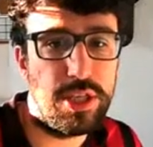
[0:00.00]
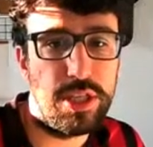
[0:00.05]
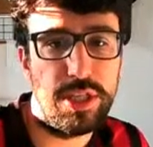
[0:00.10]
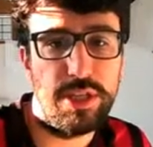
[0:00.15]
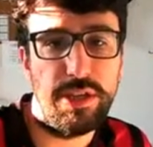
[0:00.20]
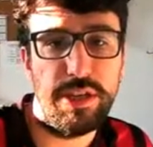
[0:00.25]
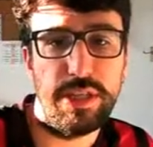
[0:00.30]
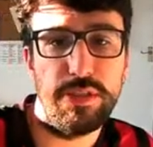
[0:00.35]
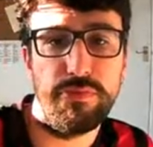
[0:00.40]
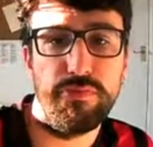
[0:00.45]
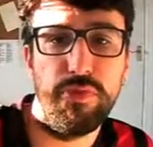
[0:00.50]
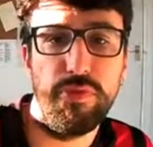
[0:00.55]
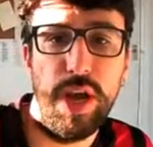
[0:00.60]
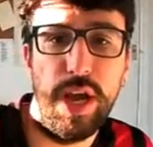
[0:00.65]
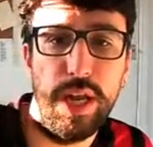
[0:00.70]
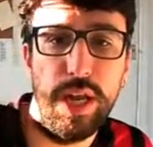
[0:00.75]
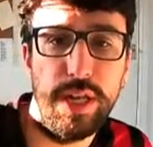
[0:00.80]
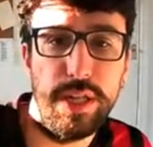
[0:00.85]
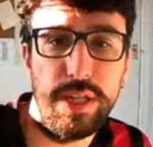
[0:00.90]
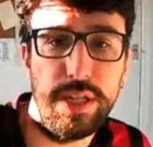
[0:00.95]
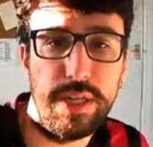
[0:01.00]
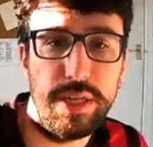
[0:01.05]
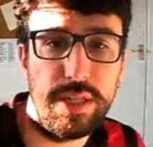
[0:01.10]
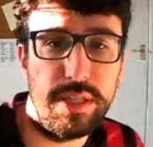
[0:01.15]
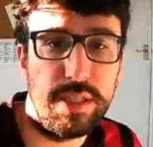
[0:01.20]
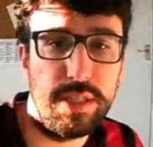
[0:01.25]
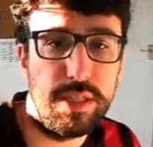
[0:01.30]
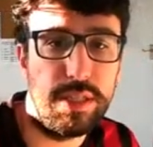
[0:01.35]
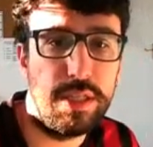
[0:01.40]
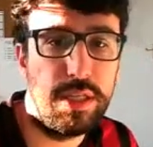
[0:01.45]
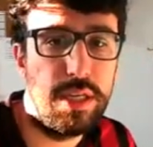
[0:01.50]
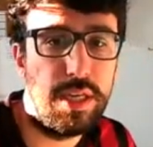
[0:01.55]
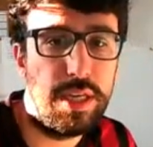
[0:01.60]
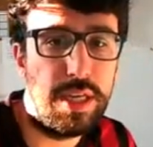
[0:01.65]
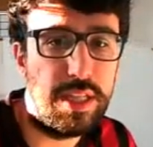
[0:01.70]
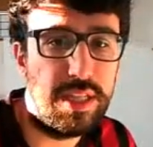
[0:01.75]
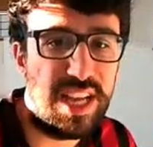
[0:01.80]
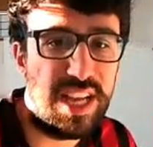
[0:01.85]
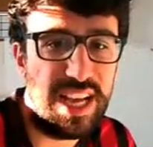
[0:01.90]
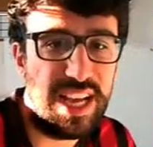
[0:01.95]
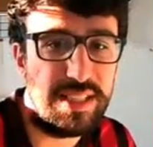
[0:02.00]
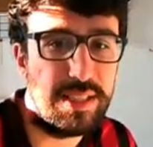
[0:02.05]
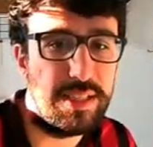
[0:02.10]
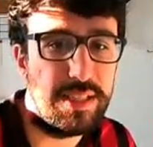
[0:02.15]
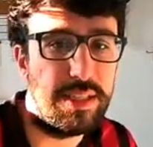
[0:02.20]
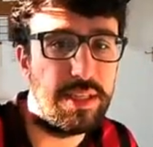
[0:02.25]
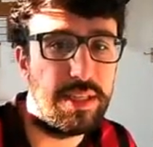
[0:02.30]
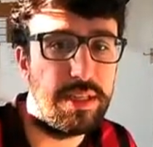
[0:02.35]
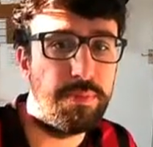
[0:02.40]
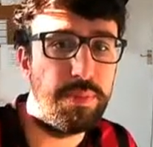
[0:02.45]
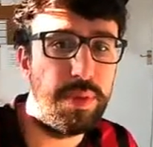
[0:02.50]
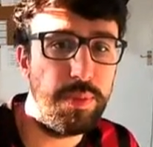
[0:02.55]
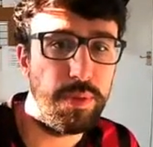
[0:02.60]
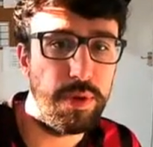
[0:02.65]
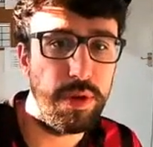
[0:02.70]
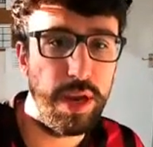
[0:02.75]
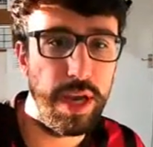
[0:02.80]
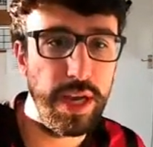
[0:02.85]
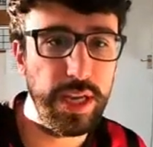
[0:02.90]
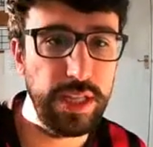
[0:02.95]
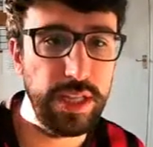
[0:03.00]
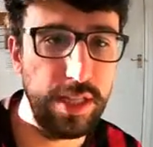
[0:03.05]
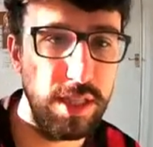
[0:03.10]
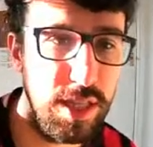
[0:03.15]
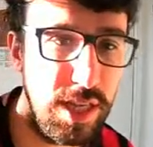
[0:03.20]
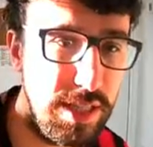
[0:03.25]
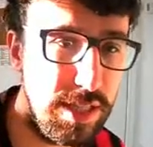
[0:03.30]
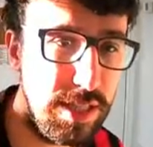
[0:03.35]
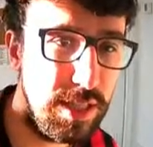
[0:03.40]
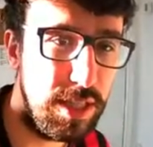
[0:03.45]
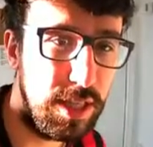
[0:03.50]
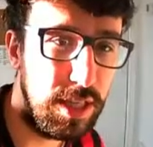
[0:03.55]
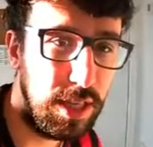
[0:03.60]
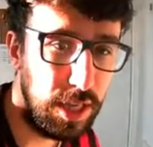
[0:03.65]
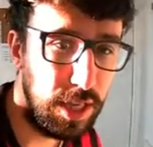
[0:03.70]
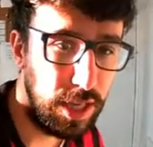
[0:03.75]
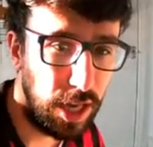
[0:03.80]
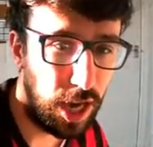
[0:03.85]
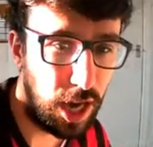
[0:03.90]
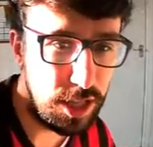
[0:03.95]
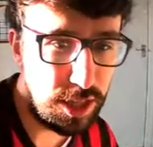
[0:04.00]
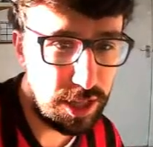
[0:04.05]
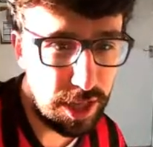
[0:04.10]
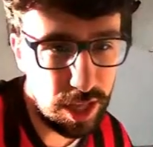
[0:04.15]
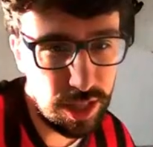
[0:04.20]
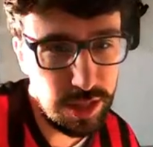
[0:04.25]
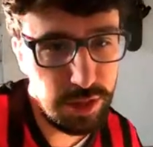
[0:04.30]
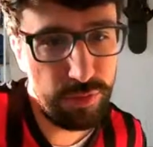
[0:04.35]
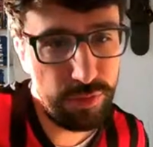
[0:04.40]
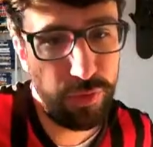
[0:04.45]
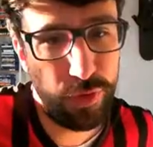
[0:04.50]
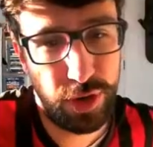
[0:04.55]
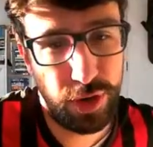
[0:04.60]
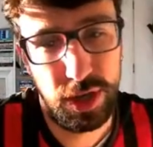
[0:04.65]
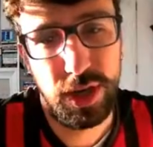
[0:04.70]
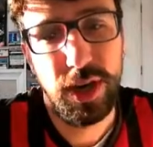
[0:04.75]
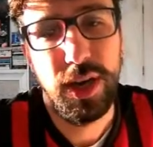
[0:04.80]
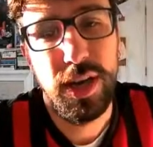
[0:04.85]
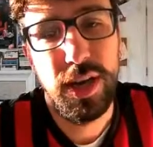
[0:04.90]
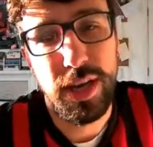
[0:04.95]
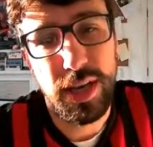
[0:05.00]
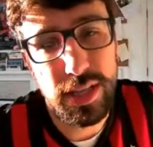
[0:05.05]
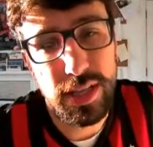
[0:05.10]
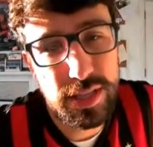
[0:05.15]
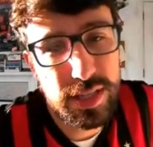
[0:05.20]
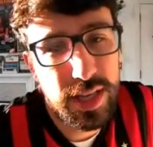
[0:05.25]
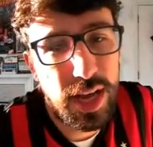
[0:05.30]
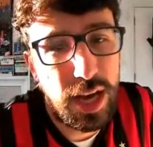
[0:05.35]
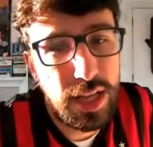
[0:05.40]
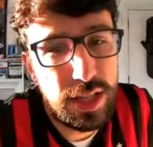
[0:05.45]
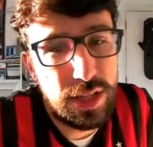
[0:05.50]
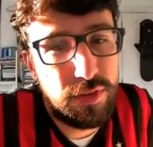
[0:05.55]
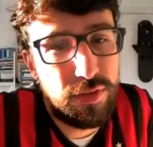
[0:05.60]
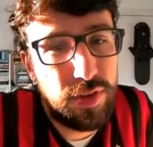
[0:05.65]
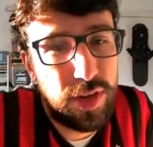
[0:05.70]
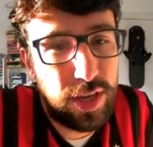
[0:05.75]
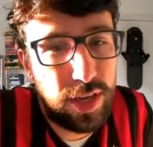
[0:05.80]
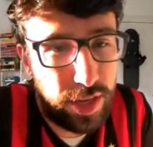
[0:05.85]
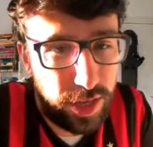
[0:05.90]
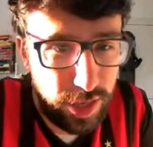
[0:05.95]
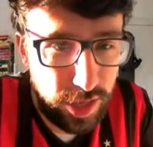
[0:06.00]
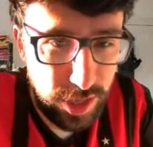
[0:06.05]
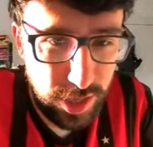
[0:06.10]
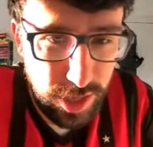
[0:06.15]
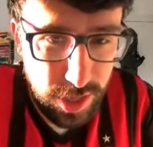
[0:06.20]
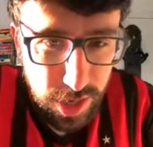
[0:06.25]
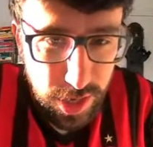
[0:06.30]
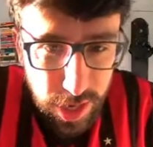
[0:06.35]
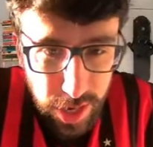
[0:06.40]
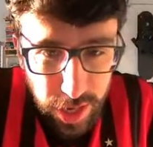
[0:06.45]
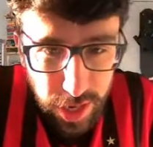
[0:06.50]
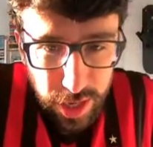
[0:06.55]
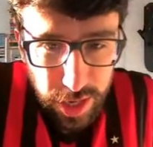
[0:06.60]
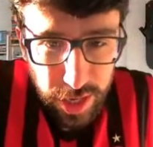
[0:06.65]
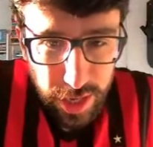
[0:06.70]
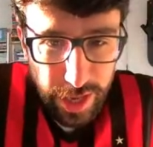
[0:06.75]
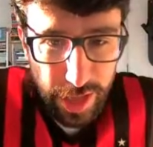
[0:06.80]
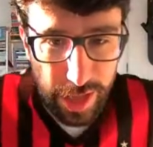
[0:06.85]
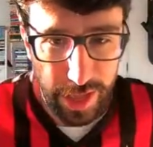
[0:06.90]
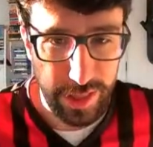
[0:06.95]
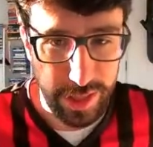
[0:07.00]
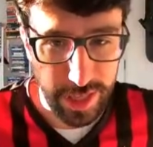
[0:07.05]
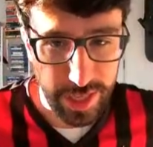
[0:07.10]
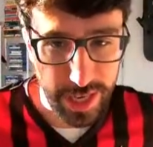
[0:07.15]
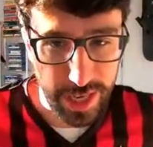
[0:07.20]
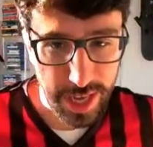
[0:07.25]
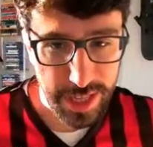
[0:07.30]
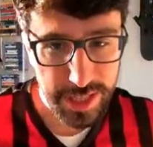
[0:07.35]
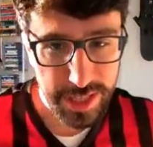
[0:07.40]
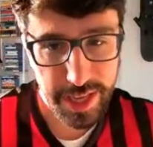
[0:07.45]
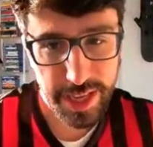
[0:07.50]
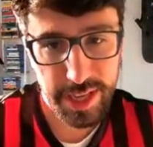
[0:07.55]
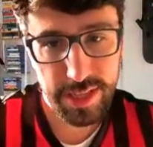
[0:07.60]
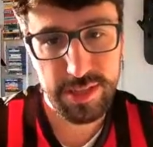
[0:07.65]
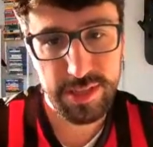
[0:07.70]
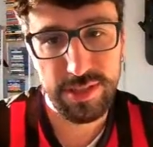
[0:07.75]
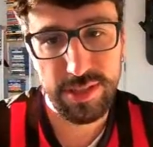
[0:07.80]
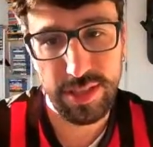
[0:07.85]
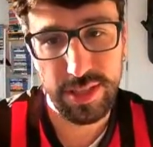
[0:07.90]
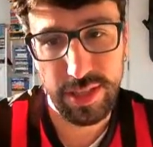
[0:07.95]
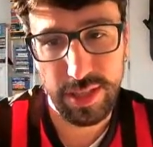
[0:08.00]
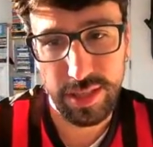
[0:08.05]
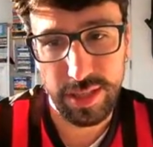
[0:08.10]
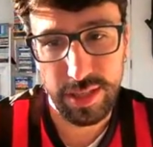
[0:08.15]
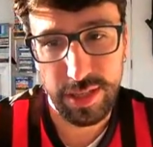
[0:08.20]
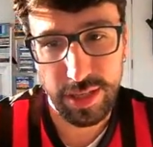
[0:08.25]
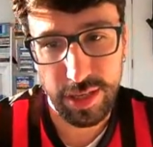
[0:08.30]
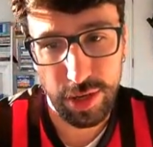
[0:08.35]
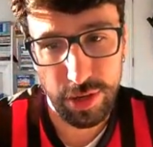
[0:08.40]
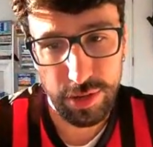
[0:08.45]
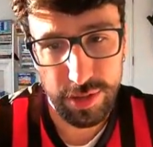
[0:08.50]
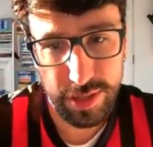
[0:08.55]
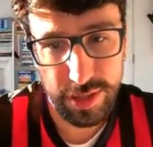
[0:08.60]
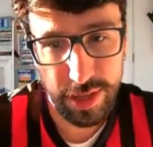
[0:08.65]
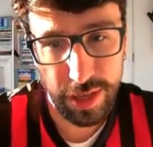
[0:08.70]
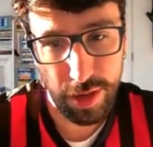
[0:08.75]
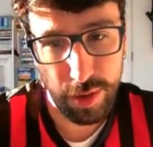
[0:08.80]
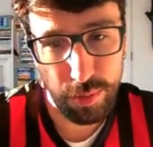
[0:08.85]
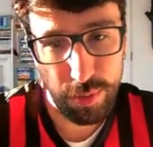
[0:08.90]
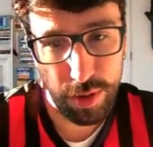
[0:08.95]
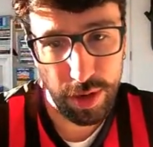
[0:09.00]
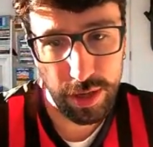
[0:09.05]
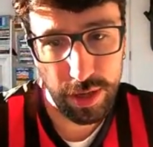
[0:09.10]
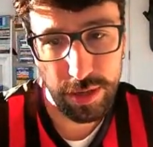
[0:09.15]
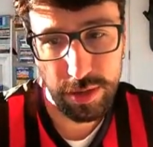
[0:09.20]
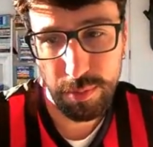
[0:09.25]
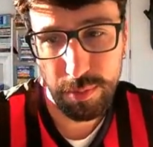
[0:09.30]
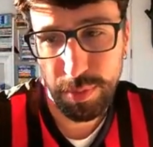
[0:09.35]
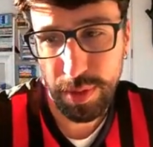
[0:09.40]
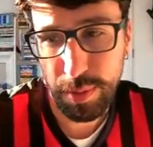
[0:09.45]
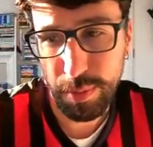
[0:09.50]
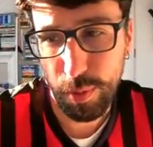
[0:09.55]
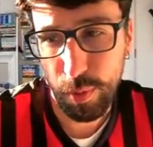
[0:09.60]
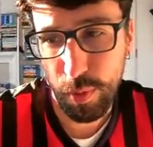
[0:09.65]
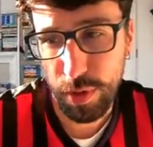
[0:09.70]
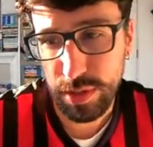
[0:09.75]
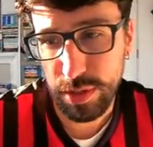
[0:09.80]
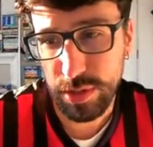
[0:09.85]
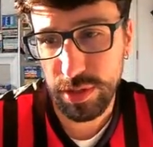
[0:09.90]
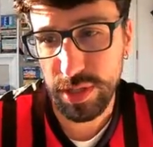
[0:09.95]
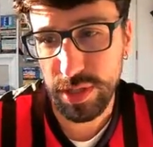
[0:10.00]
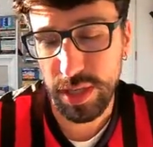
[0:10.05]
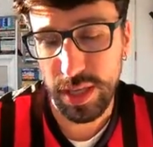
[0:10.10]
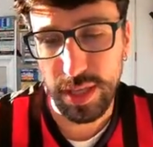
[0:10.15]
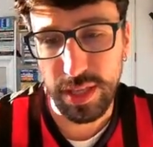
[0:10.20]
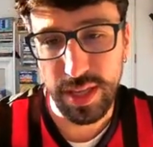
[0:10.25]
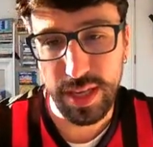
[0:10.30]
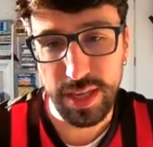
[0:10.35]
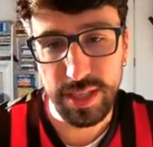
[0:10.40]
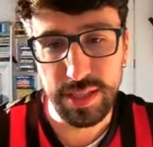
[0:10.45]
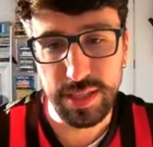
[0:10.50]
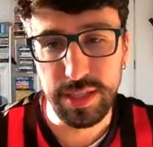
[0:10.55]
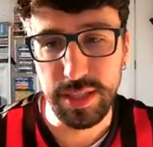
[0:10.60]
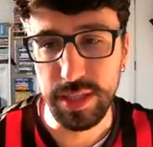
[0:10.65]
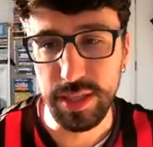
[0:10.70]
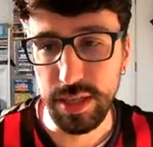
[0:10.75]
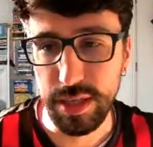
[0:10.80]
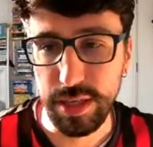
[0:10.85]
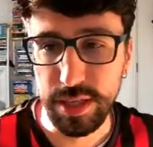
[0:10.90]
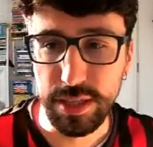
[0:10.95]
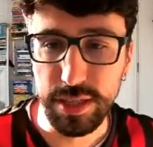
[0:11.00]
There is run. There is intensity. People like the intensity. At the end, you forgot. It's kind of the gladiators in the Colosseum. No, people wants to see intensity.